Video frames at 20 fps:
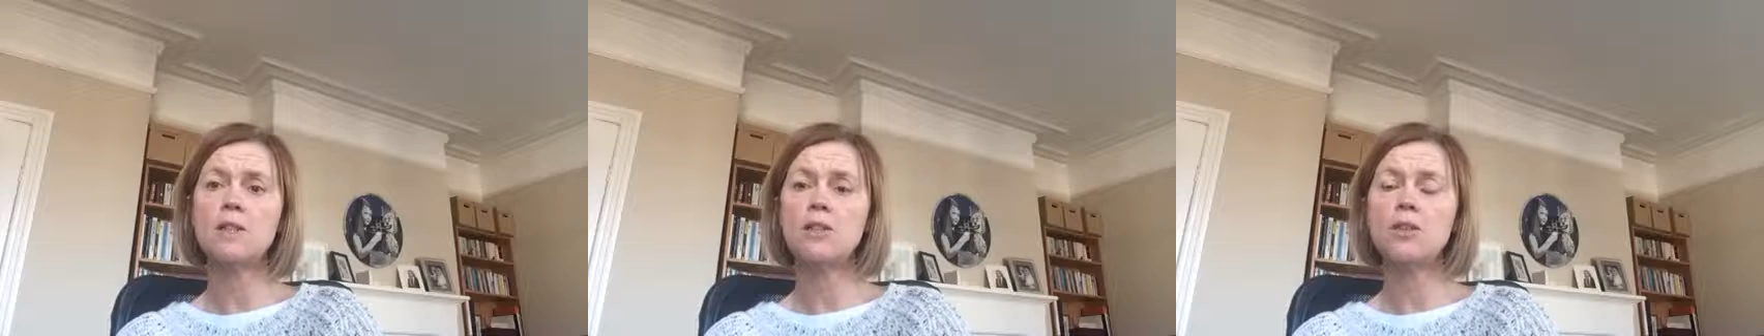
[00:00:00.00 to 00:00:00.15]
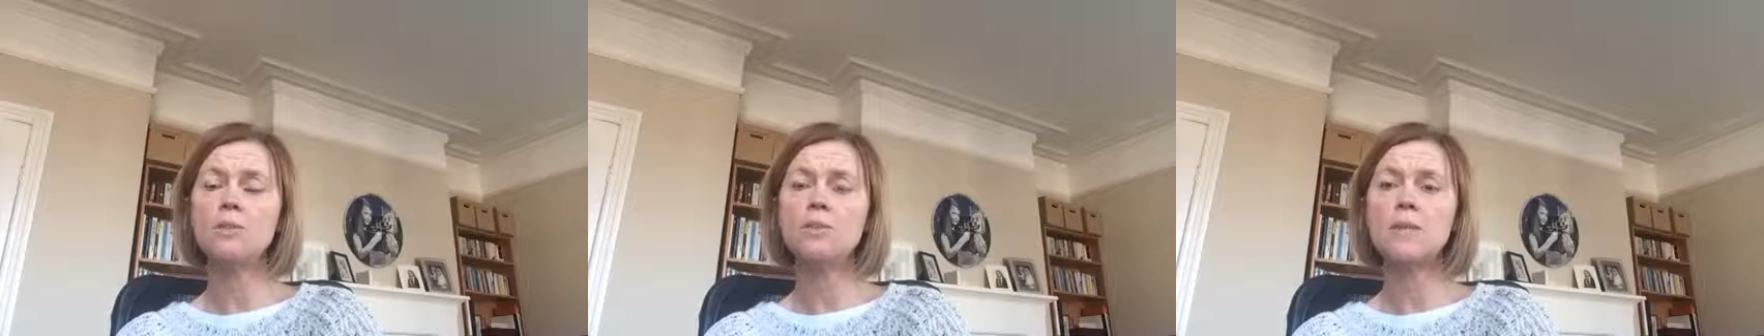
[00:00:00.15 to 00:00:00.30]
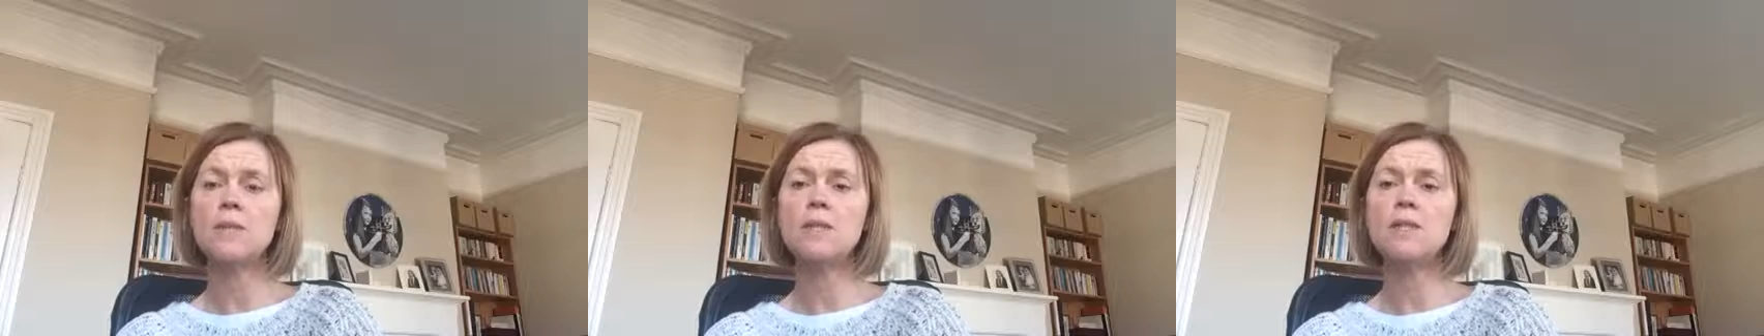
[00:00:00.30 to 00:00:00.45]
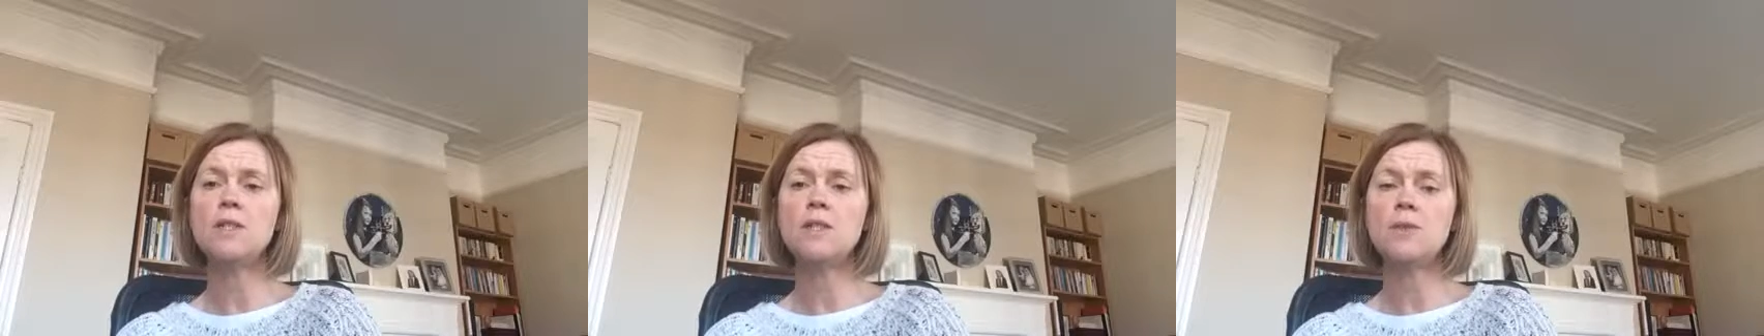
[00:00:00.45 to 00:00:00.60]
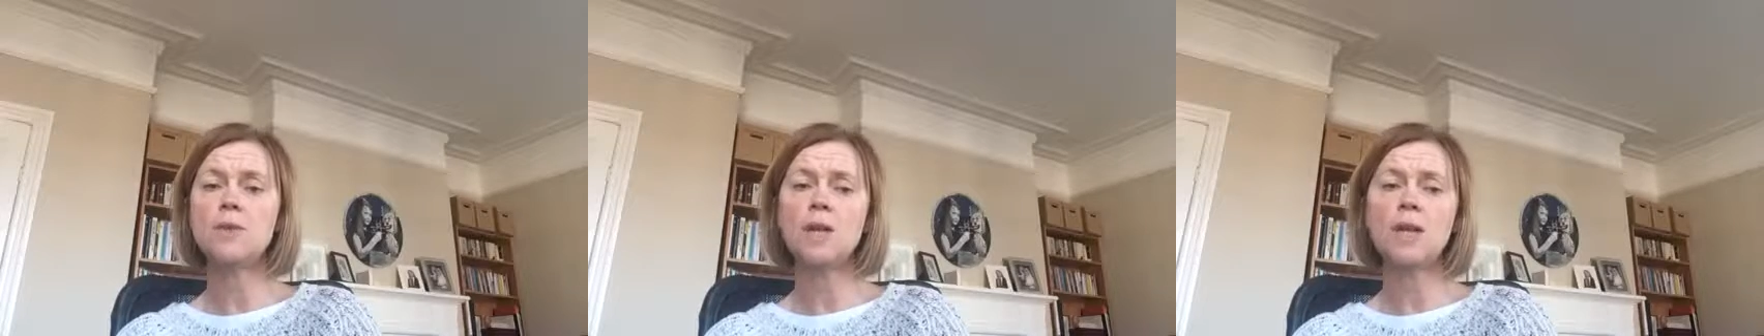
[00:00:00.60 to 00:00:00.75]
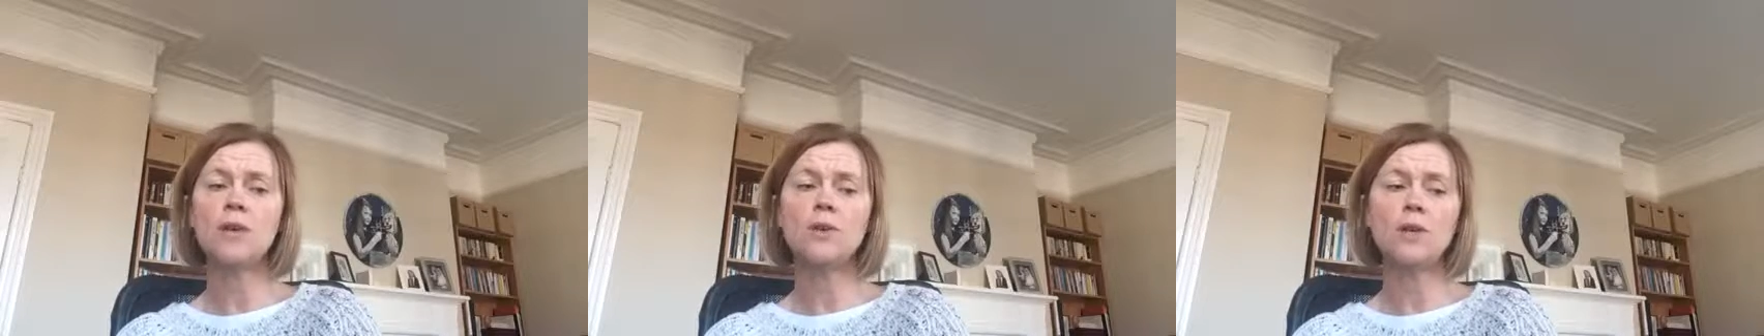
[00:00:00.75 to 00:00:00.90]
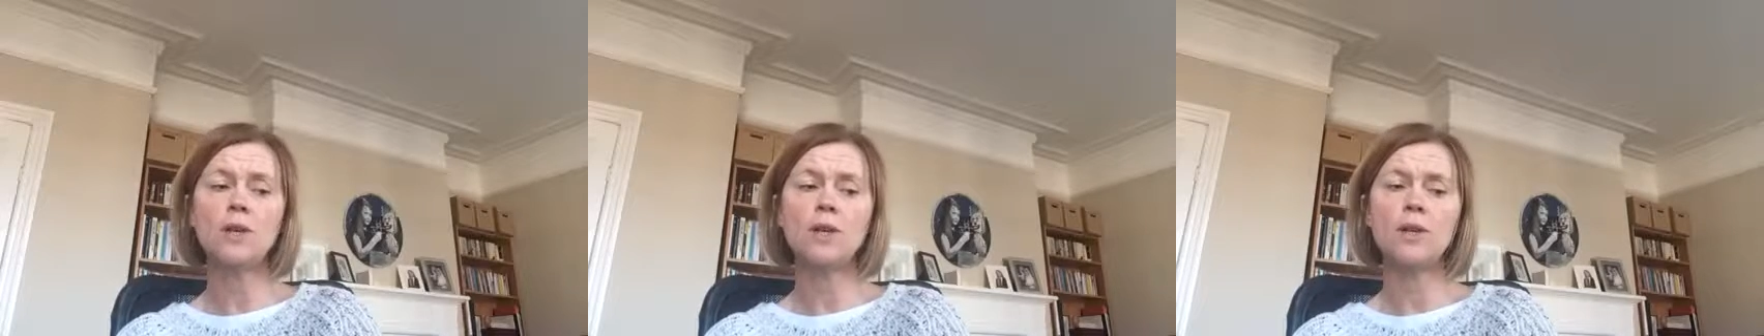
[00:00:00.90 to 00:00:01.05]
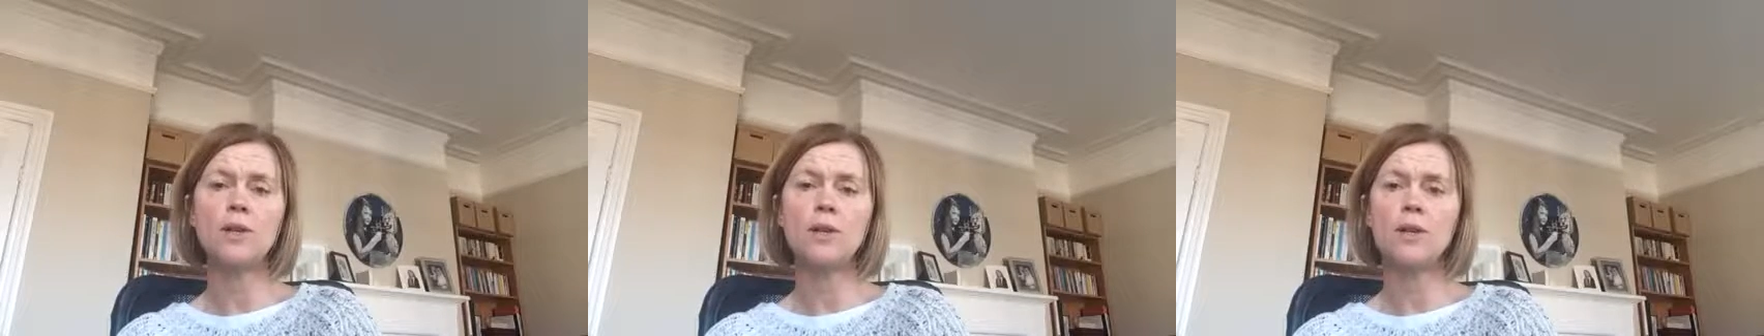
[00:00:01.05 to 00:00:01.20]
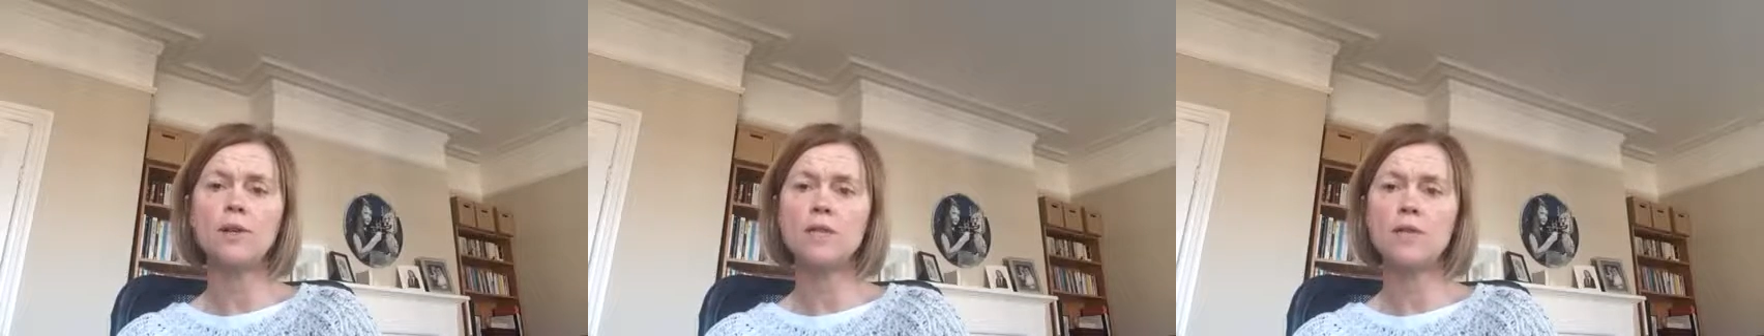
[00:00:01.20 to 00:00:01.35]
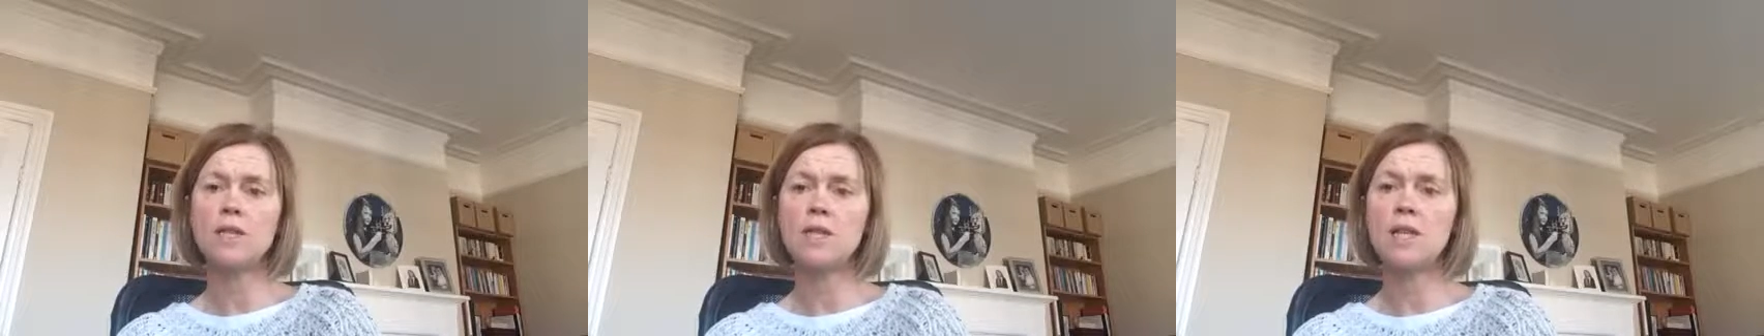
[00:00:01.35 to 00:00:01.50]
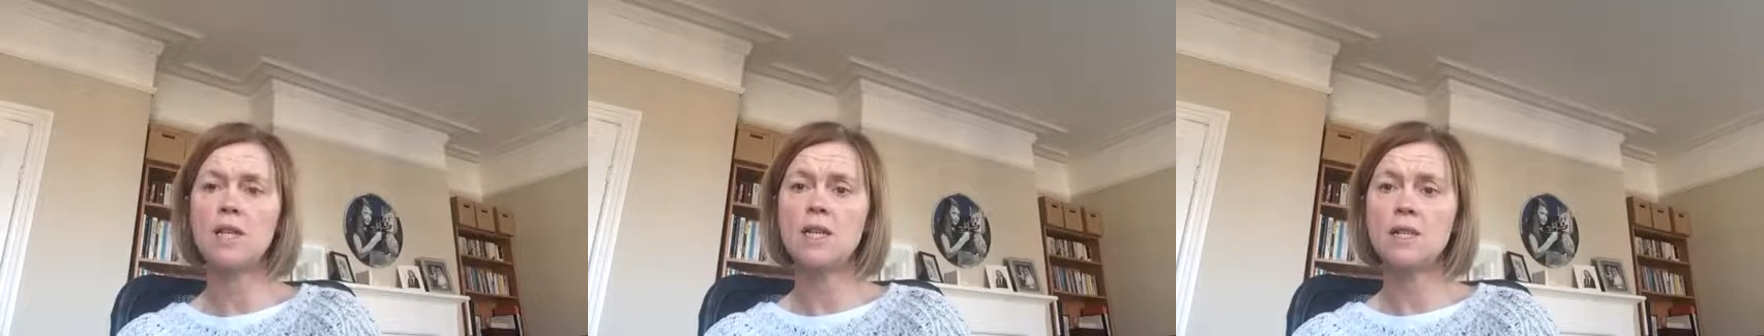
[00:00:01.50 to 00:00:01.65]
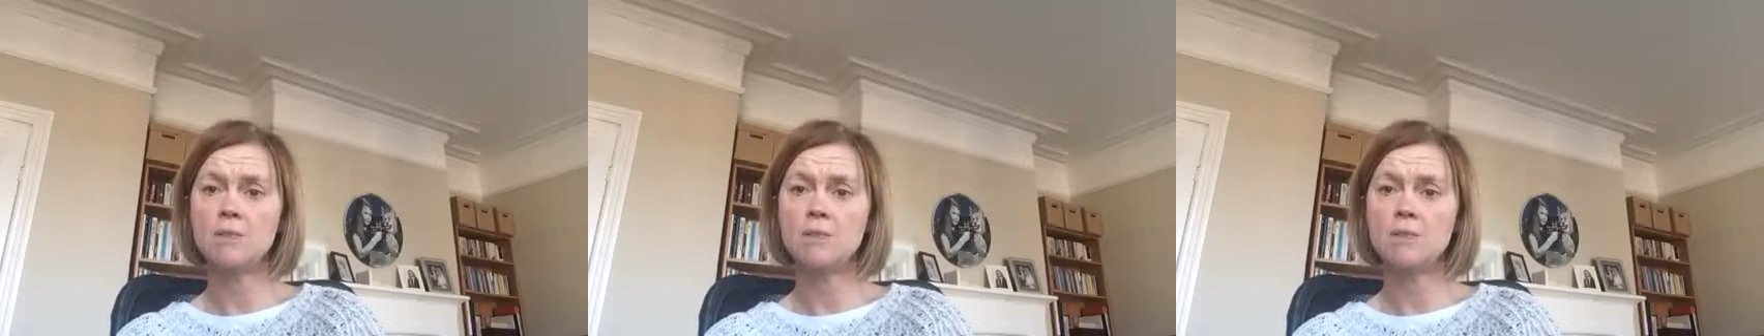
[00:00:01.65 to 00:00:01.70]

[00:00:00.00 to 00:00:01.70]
comes into a local authority,